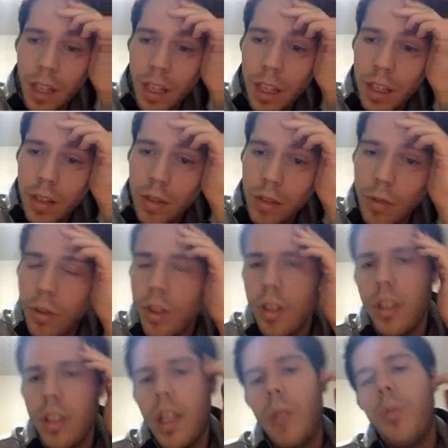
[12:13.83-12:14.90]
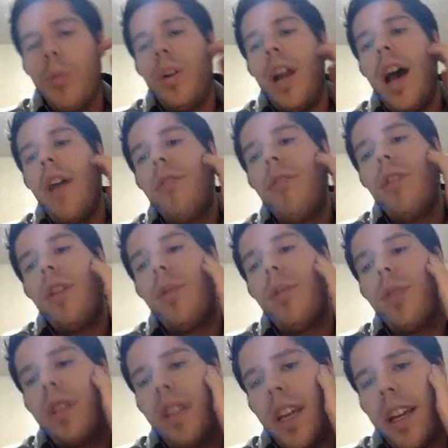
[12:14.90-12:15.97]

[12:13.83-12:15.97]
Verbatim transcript: It's unfortunate that we're halfway through our deck